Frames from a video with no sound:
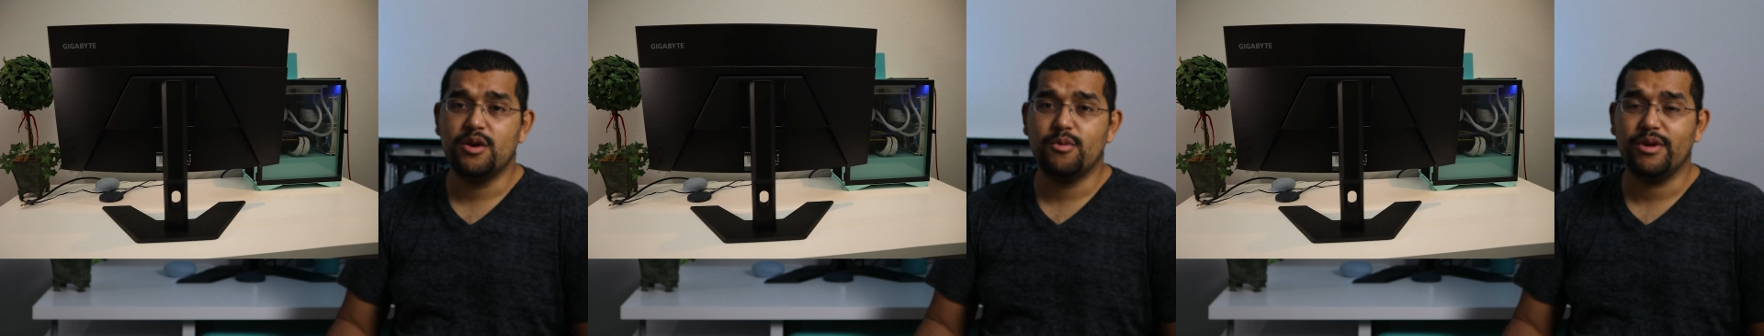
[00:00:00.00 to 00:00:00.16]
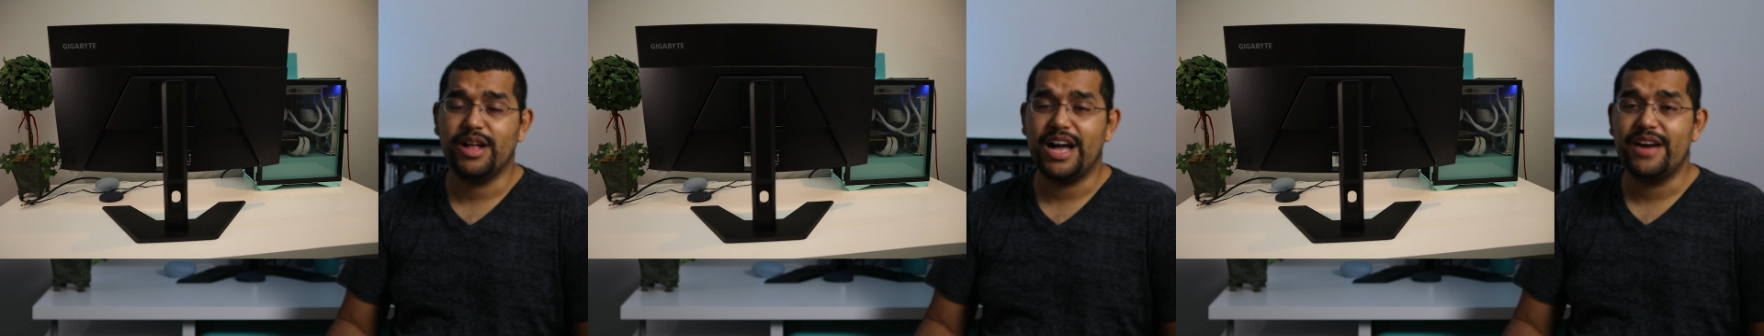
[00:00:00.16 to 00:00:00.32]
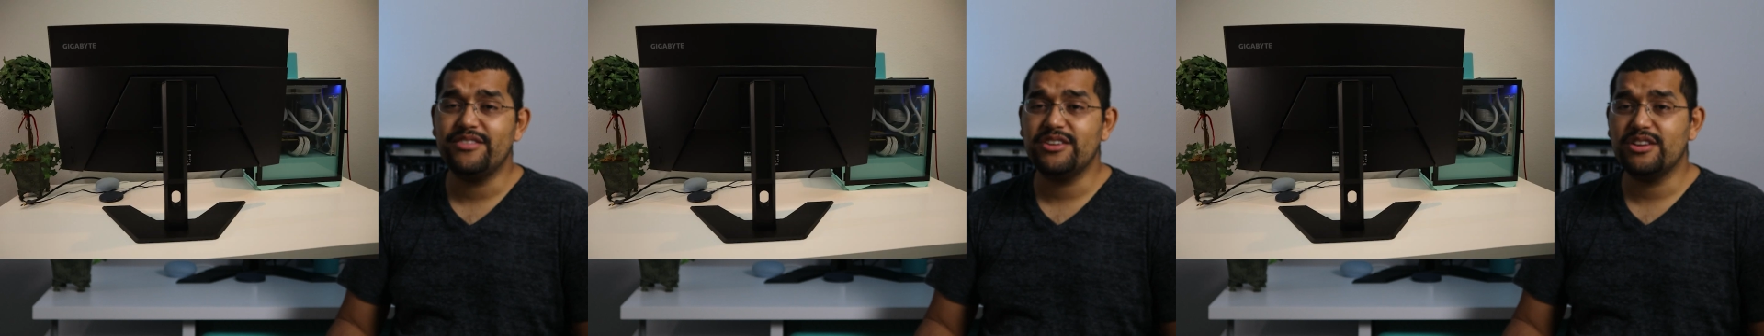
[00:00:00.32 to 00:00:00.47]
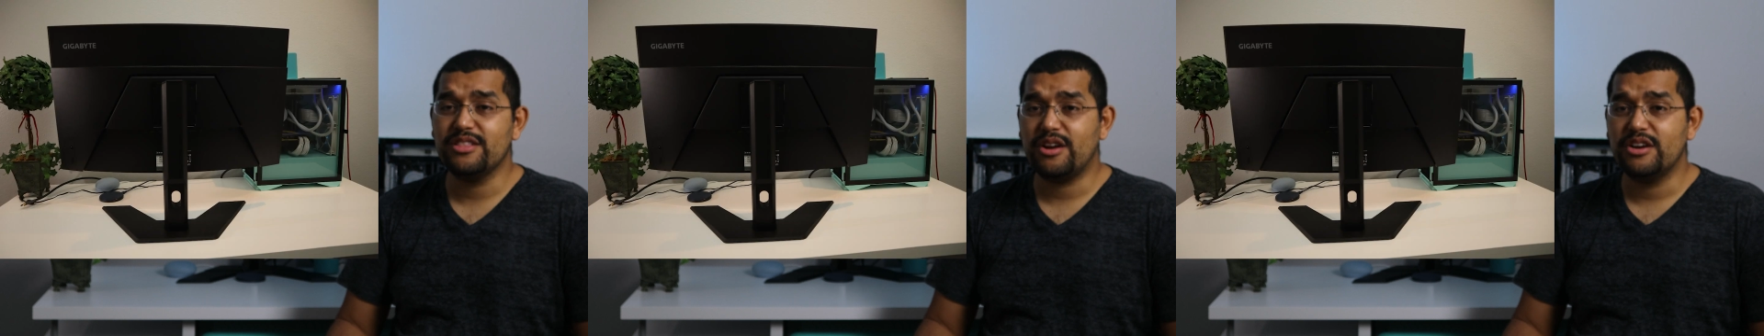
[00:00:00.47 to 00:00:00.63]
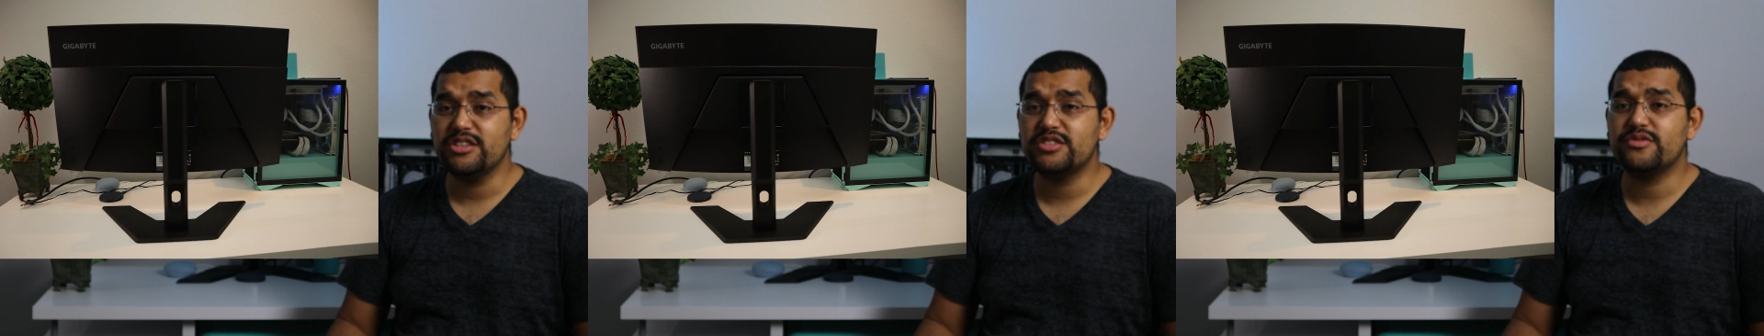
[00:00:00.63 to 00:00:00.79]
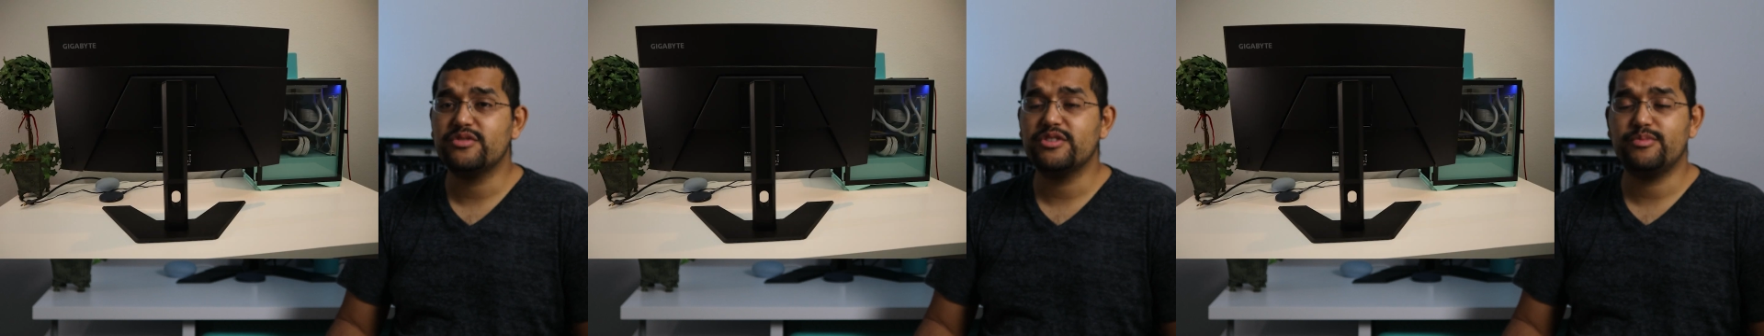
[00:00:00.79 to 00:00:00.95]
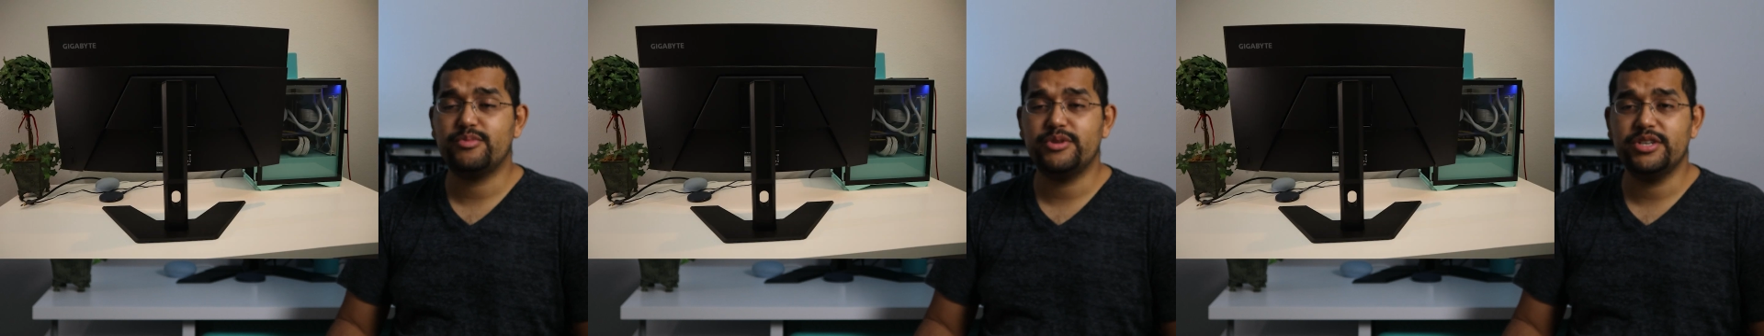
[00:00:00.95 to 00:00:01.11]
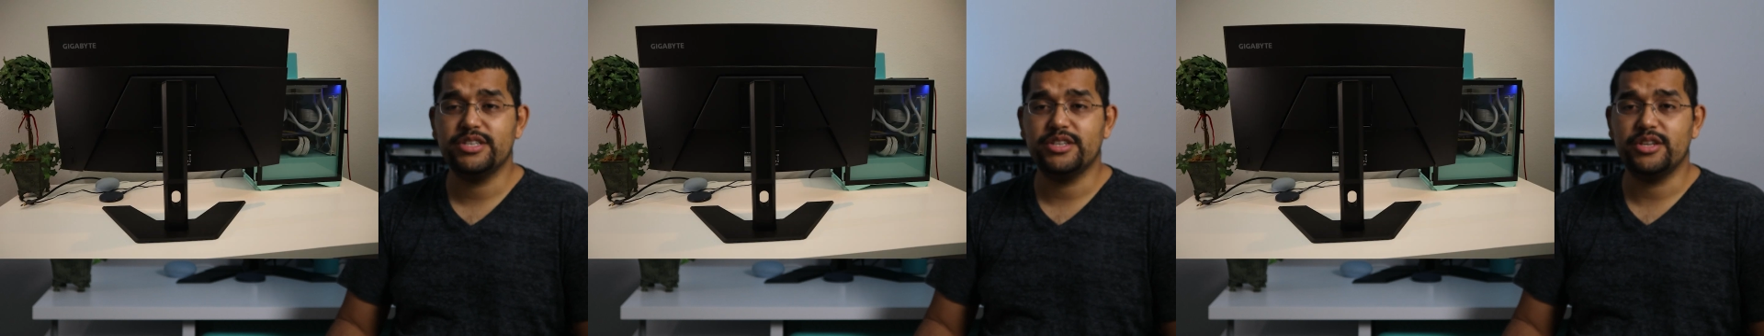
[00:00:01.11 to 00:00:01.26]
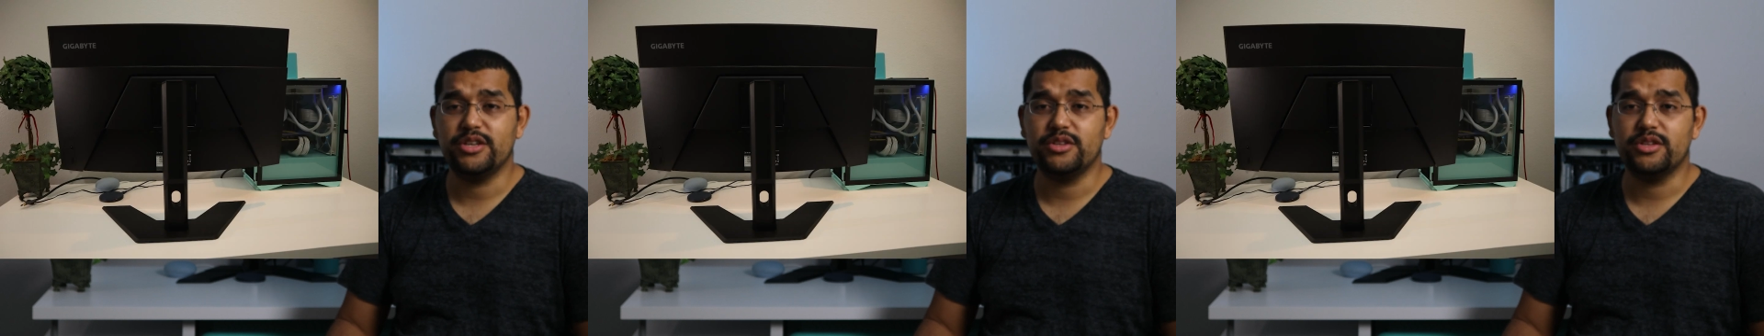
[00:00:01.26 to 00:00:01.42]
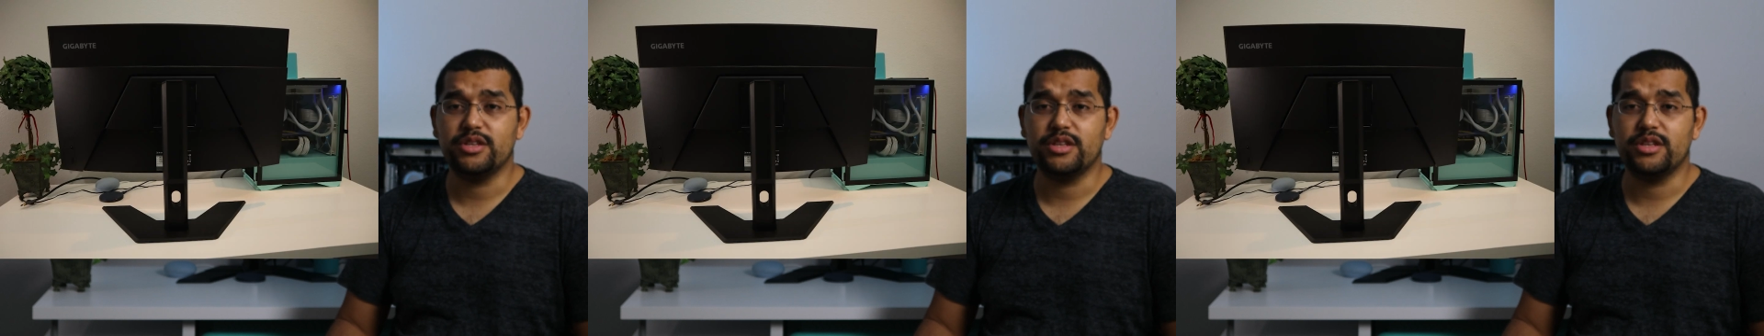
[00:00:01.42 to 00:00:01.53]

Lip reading: While having a large footprint